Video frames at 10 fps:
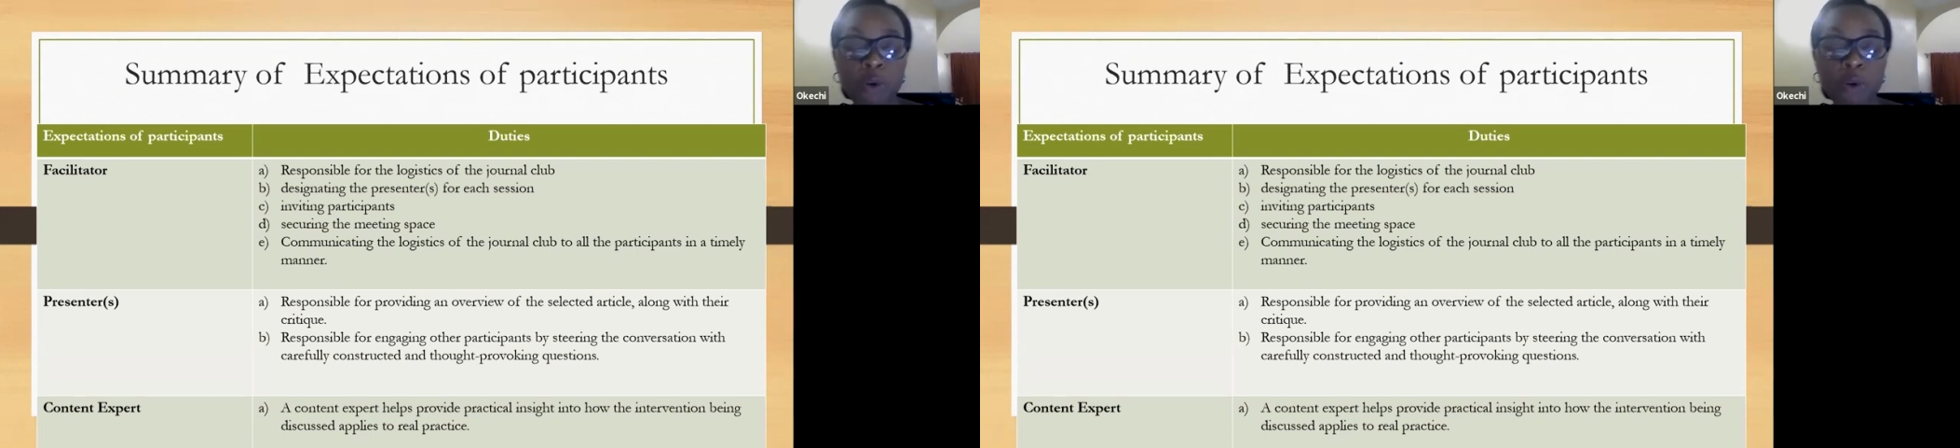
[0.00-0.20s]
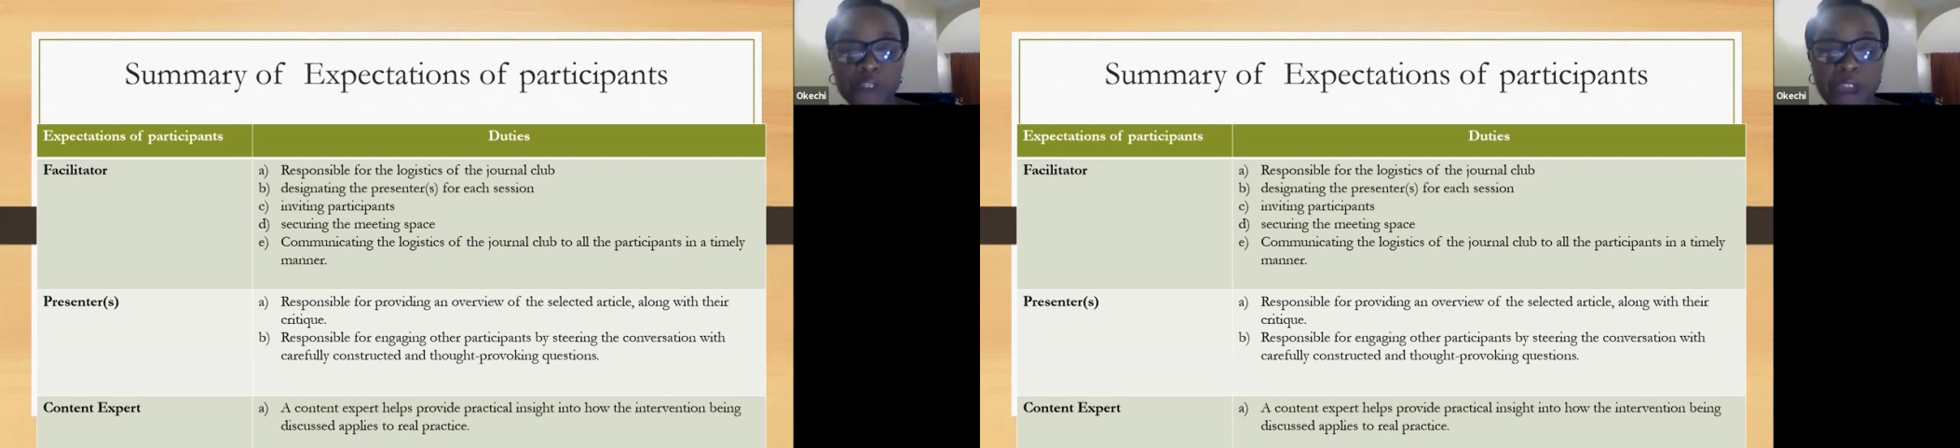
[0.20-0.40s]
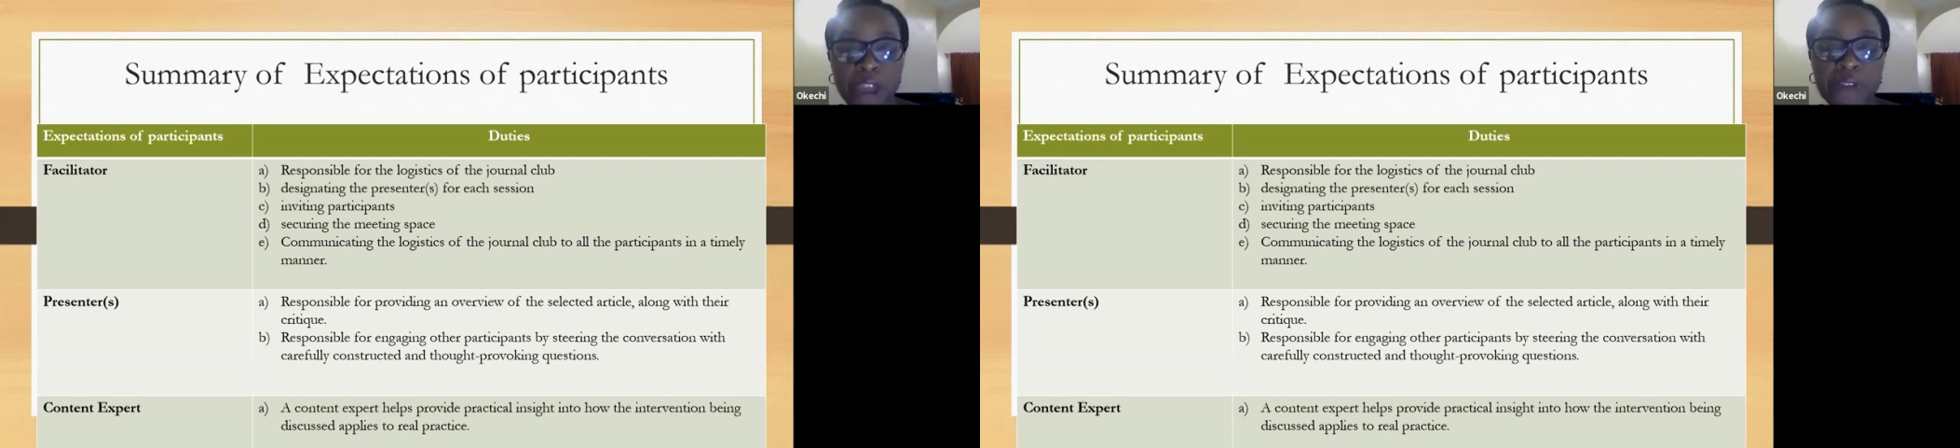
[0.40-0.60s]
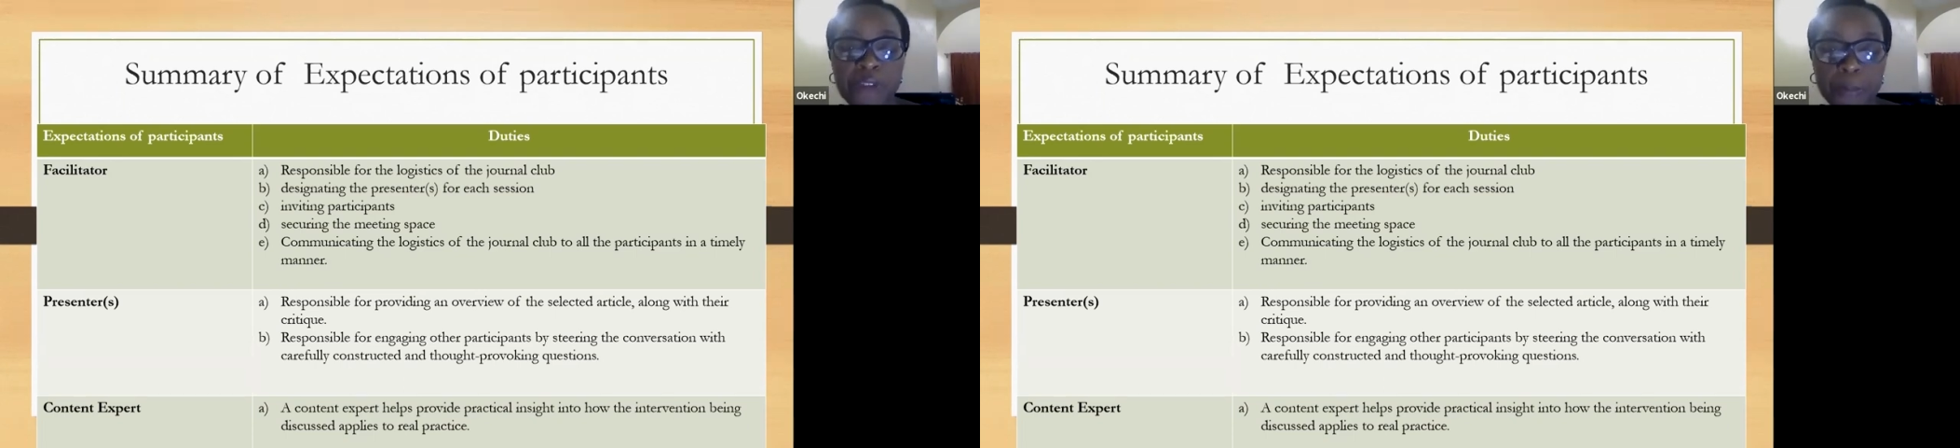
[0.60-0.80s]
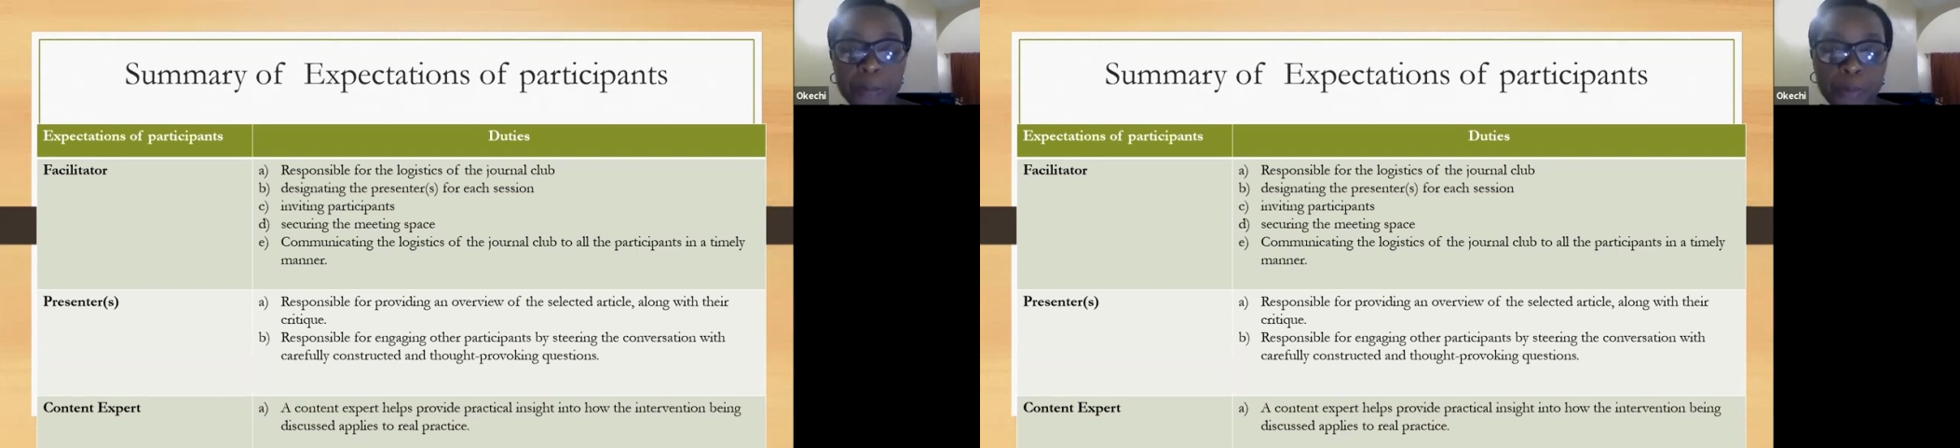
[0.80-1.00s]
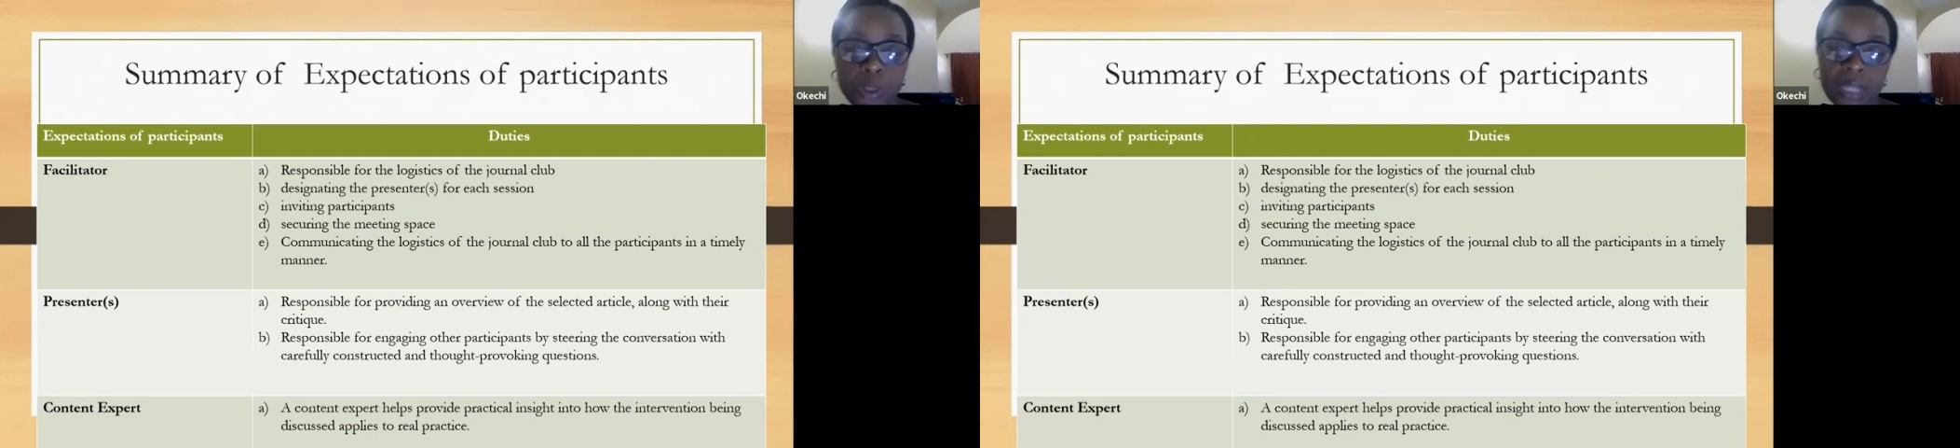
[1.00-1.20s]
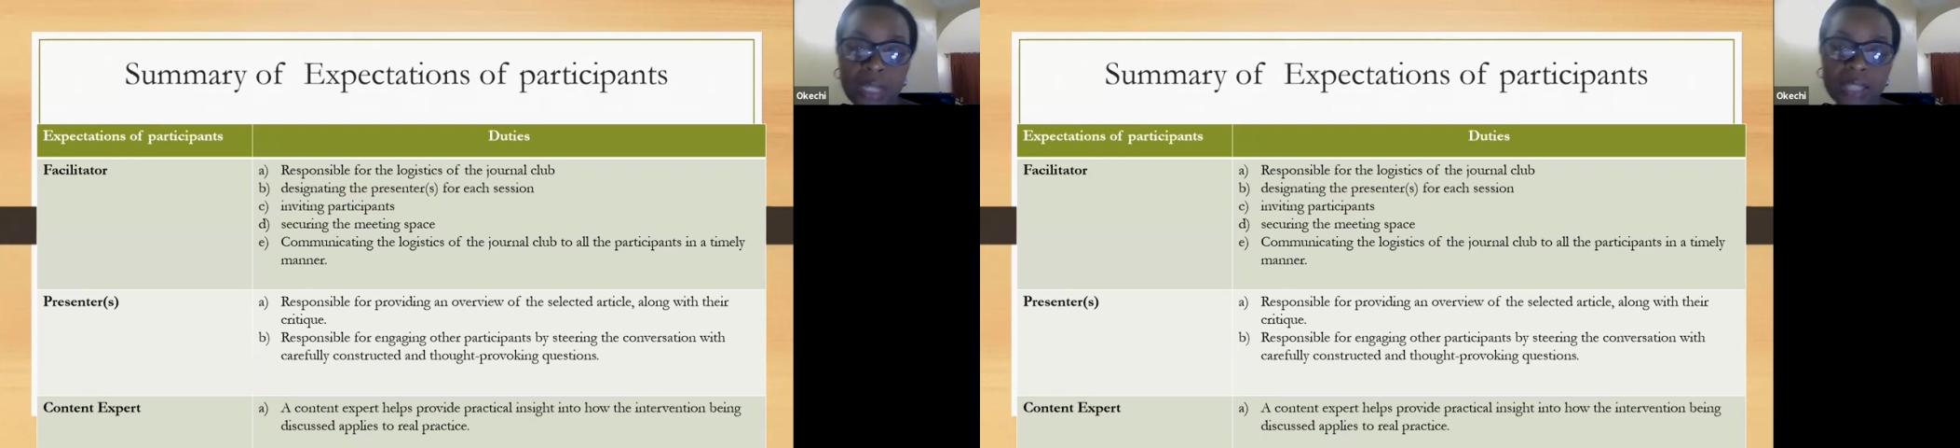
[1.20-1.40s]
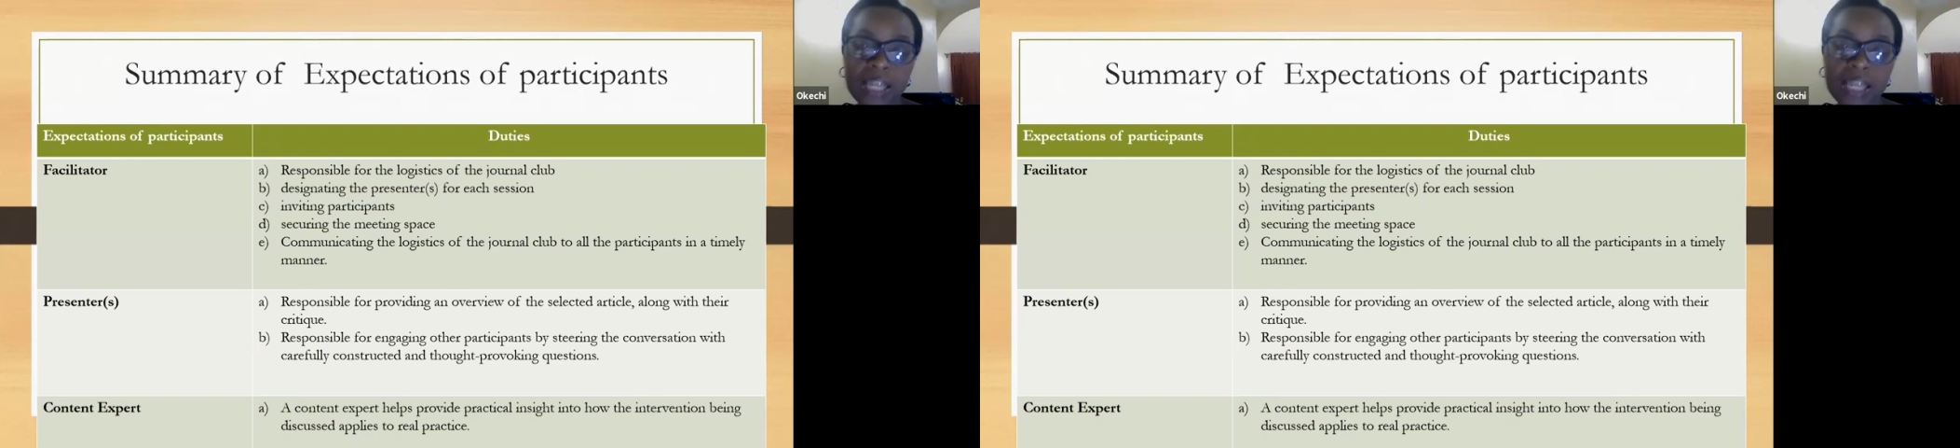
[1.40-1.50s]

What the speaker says: very important,